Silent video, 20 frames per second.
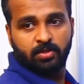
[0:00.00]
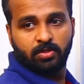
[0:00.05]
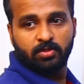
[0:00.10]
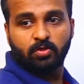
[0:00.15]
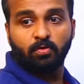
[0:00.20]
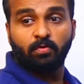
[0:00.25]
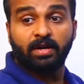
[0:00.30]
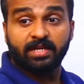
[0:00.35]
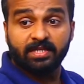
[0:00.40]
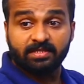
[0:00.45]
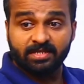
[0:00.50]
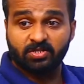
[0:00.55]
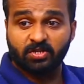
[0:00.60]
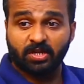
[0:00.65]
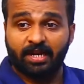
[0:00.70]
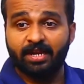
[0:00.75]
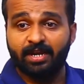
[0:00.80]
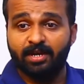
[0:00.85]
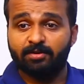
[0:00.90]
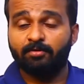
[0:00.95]
So, what is the
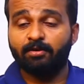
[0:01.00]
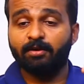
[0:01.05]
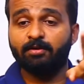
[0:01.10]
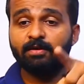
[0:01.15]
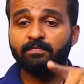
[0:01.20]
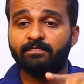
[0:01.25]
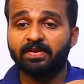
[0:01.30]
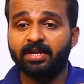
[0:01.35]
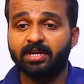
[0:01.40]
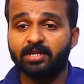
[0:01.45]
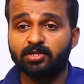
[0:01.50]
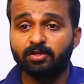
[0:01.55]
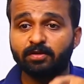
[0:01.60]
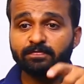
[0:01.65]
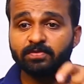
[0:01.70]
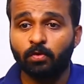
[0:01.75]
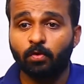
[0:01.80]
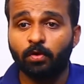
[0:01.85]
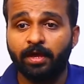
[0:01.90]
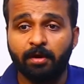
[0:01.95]
shell electronic configuration of
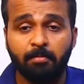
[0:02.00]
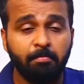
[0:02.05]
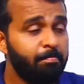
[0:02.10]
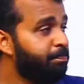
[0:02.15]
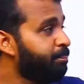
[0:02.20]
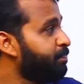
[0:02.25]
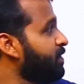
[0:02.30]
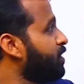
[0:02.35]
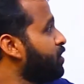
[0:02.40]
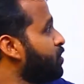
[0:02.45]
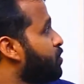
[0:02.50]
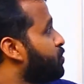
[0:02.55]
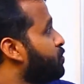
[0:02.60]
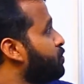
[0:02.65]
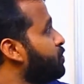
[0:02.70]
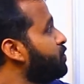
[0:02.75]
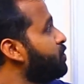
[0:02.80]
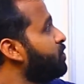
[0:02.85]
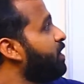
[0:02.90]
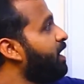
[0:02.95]
sodium?
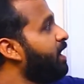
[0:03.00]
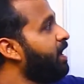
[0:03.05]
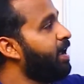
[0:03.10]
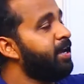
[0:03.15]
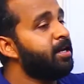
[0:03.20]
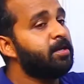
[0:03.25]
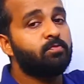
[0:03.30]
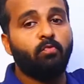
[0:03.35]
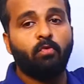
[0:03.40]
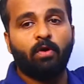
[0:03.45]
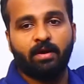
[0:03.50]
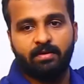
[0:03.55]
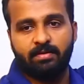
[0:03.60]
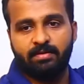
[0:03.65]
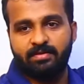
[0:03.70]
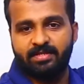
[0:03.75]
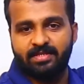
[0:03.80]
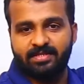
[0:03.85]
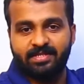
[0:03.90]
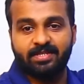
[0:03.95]
2, 8,
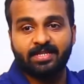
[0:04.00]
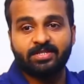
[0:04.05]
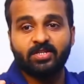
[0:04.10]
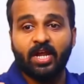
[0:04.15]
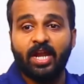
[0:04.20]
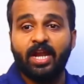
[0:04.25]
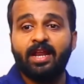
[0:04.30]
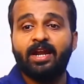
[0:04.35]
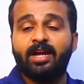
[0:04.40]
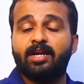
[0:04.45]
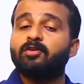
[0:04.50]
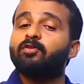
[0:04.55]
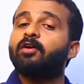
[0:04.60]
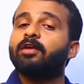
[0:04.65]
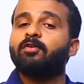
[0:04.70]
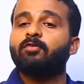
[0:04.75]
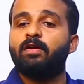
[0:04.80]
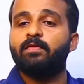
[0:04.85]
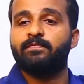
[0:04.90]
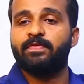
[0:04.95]
1. This is the shell
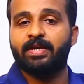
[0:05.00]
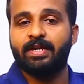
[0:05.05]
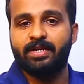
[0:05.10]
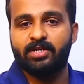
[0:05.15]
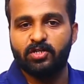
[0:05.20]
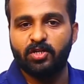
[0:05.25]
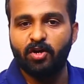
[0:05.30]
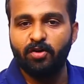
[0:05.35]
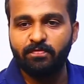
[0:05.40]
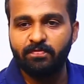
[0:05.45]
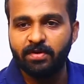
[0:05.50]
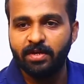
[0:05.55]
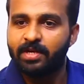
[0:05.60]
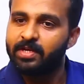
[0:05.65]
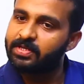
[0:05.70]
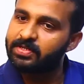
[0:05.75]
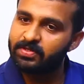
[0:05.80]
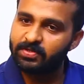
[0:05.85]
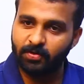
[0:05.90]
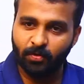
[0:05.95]
electronic configuration
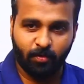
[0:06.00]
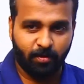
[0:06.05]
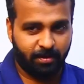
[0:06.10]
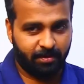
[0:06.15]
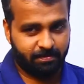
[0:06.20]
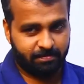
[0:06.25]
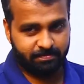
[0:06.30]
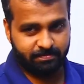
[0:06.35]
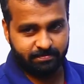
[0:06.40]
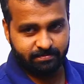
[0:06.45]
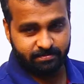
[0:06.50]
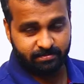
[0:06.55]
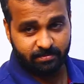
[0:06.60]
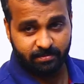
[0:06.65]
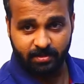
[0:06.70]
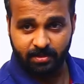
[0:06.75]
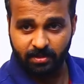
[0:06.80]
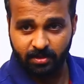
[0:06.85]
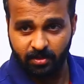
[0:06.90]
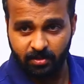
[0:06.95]
of
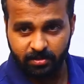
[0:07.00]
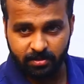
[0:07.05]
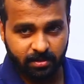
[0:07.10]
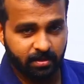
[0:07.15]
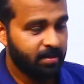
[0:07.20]
sodium. Good.